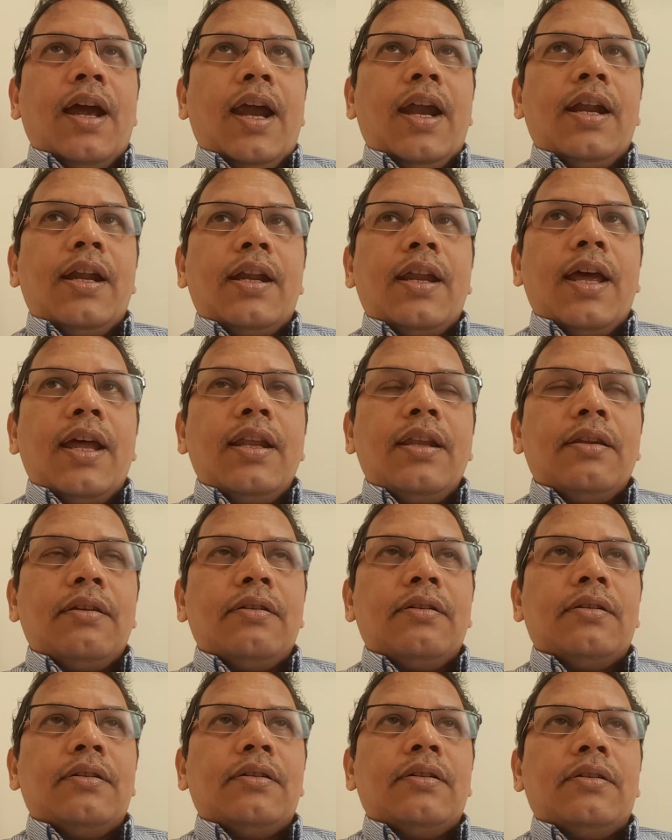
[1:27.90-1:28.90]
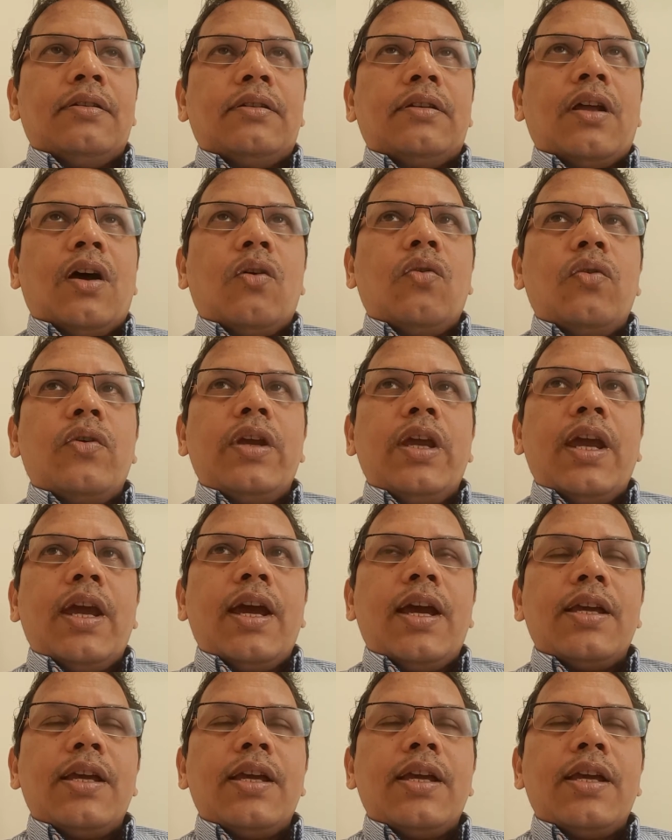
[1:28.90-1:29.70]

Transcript: And then now he